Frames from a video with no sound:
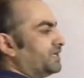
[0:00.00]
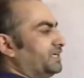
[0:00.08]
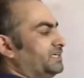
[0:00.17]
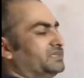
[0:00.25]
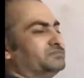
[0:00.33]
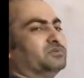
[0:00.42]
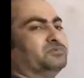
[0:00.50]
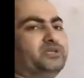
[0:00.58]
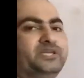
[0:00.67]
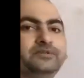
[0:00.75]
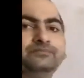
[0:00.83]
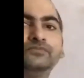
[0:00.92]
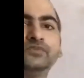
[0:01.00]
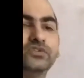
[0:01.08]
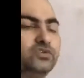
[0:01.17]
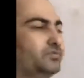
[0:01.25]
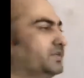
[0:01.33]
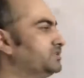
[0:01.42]
in terms of t. So
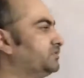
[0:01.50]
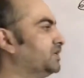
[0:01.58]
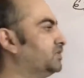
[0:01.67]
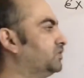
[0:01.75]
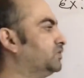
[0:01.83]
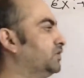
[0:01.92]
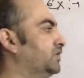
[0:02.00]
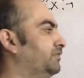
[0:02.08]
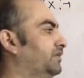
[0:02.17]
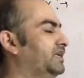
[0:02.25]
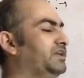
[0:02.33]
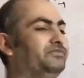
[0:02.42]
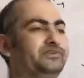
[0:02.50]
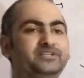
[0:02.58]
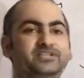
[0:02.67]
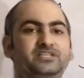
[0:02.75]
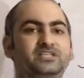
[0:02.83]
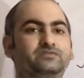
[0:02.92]
first what we'll do, we'll
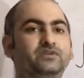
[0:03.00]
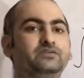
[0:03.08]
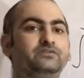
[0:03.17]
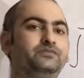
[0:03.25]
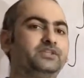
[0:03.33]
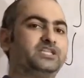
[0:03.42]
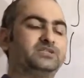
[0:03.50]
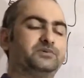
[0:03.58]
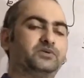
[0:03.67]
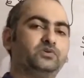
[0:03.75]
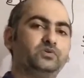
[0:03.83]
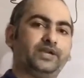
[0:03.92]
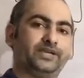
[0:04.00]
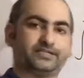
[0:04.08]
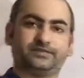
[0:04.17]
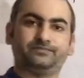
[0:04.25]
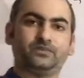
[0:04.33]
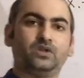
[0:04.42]
differentiate this one with respect to x,
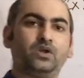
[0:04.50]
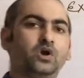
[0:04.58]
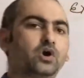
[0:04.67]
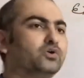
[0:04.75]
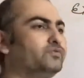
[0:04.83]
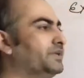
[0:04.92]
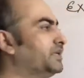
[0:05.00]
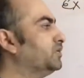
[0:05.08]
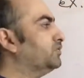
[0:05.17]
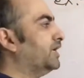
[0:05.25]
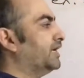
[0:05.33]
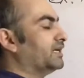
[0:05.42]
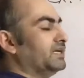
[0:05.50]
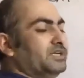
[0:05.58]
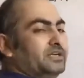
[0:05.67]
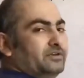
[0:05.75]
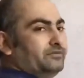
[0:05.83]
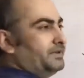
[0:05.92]
or we can do directly,
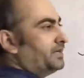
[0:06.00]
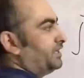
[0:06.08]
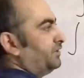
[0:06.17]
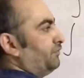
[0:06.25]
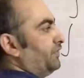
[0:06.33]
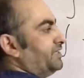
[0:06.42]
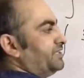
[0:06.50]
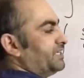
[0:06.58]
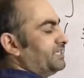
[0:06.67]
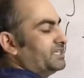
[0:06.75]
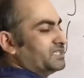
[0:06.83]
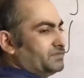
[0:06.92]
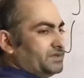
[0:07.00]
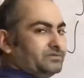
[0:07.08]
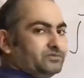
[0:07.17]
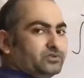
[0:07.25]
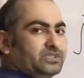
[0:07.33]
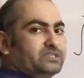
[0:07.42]
we are differentiating this one. So
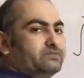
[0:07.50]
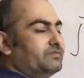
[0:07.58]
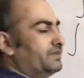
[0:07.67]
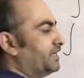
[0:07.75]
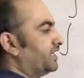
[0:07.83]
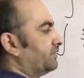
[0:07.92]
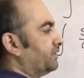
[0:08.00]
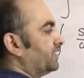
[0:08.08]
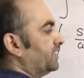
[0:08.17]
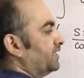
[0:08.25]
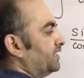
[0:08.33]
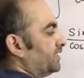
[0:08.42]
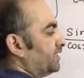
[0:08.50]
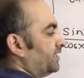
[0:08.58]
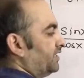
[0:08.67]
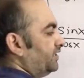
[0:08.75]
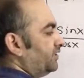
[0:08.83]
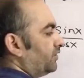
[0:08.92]
this one we can write
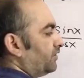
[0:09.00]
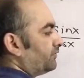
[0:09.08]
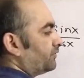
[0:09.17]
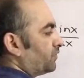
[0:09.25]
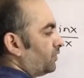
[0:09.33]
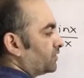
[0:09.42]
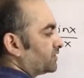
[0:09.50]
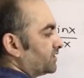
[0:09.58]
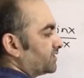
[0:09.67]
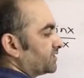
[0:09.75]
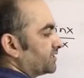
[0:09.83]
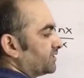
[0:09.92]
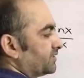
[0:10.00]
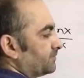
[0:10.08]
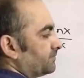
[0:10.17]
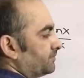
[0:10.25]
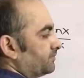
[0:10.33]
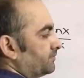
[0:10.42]
d of cos x
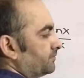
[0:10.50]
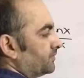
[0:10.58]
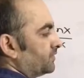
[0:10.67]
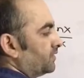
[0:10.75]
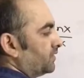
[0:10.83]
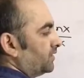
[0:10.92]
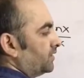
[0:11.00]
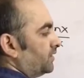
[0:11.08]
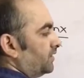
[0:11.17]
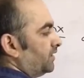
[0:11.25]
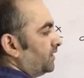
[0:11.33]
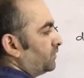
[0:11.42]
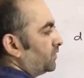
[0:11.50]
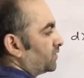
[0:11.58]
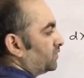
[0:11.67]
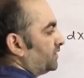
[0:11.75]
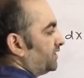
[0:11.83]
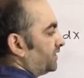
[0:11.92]
equal to
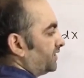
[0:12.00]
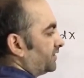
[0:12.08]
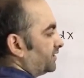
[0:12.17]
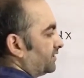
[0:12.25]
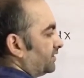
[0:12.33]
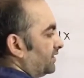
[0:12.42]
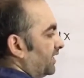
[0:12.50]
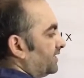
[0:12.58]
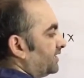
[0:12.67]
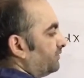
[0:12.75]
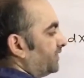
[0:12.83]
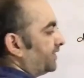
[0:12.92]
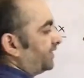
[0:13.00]
dt, like that we can